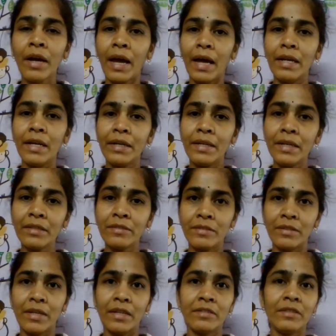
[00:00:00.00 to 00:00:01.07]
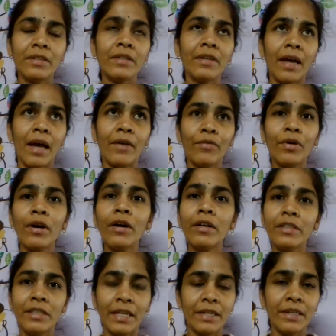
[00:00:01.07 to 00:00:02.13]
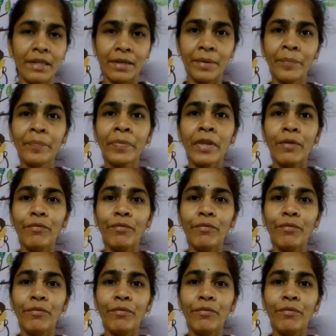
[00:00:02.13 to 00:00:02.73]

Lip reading: analytics doesn't have a dead end.